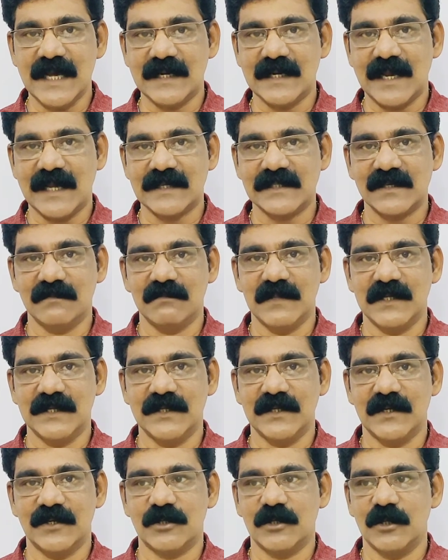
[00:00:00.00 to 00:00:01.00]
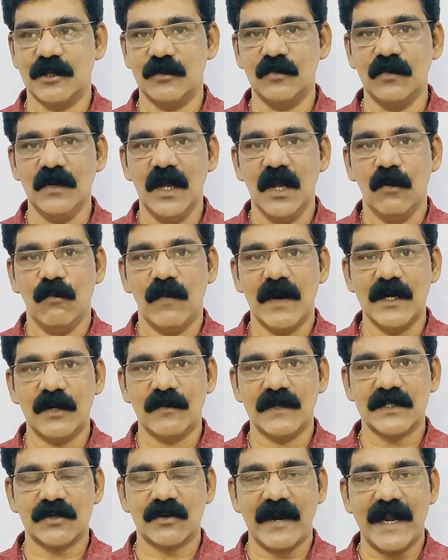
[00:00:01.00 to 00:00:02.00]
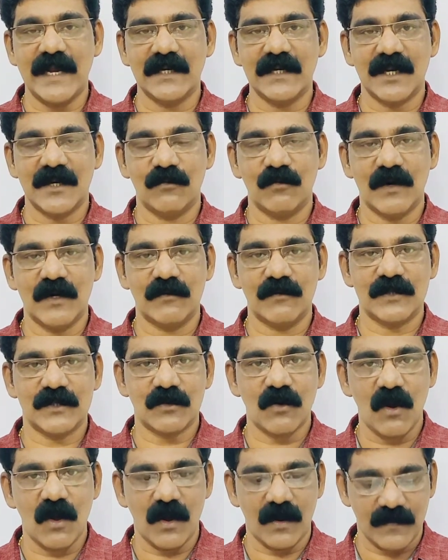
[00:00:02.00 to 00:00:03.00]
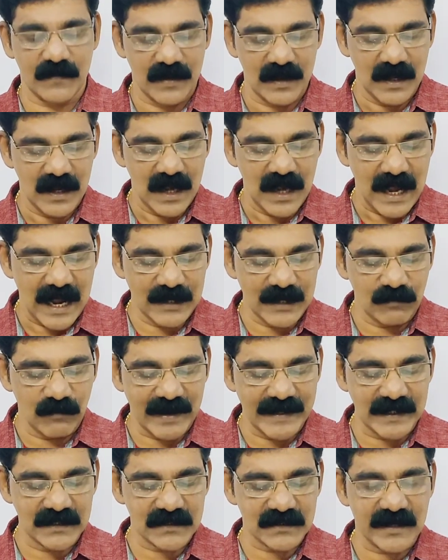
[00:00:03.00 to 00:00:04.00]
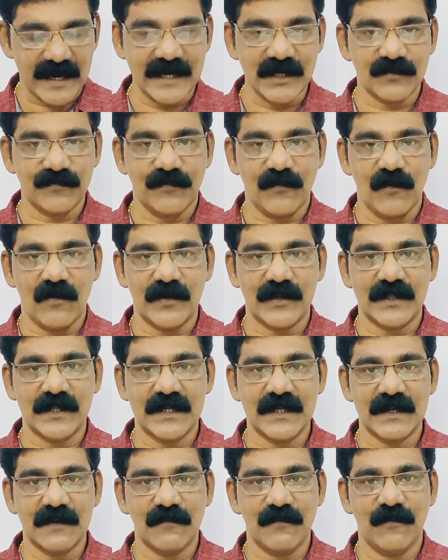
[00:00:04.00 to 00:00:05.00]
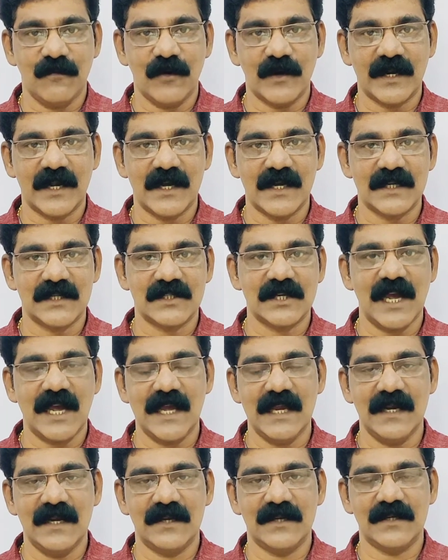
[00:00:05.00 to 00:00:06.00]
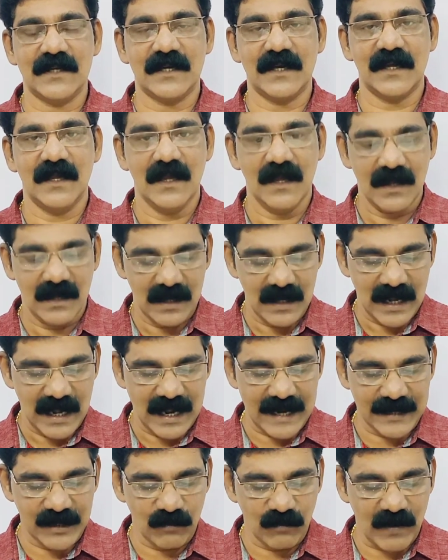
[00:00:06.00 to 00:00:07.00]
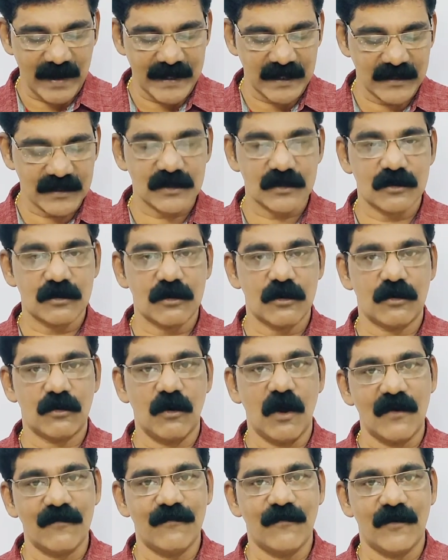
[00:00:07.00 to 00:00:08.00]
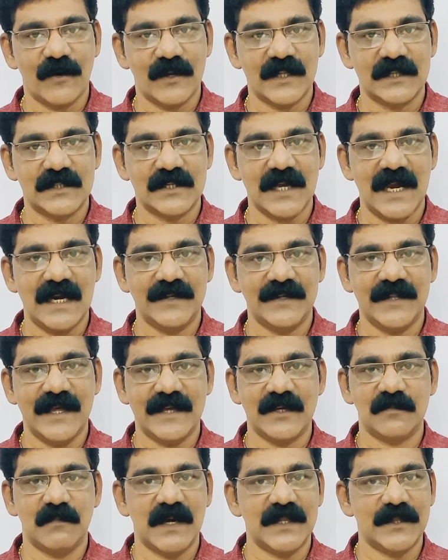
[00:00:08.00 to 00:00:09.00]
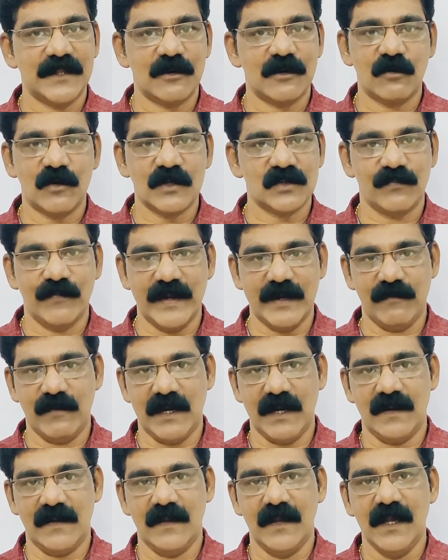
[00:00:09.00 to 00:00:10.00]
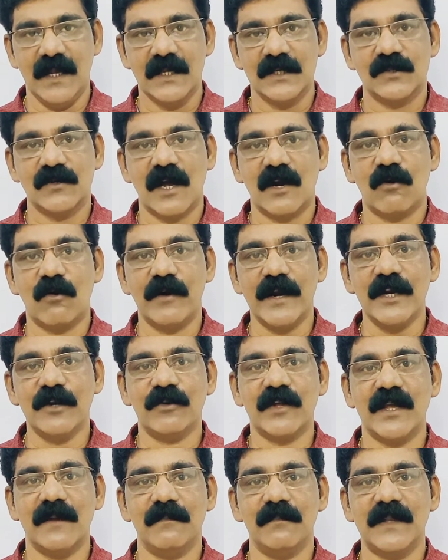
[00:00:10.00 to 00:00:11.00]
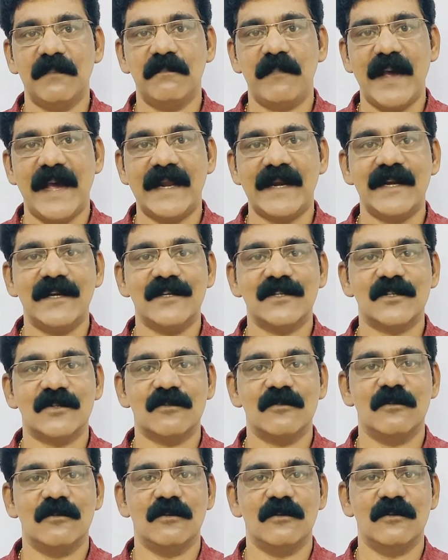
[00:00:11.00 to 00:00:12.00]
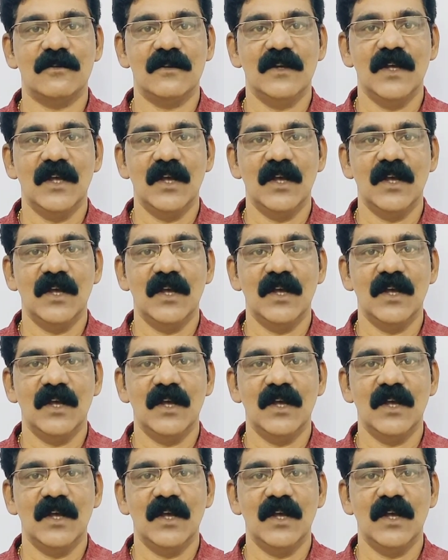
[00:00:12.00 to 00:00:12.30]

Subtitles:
as a mother, she knew what was right and what was wrong, and what is right for her child, and what is wrong for the child, that mother knows very well. So according to him, the parents know